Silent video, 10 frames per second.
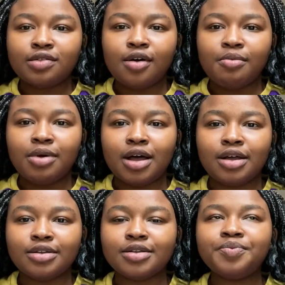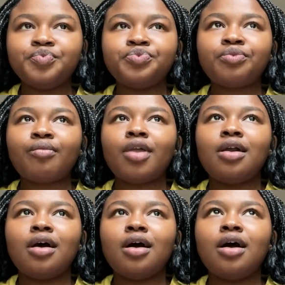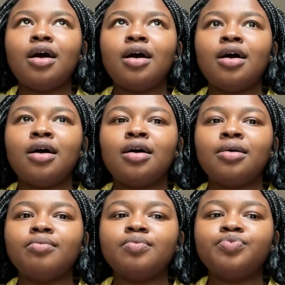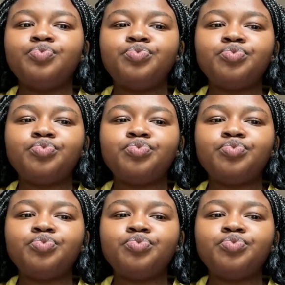to start a band. Um,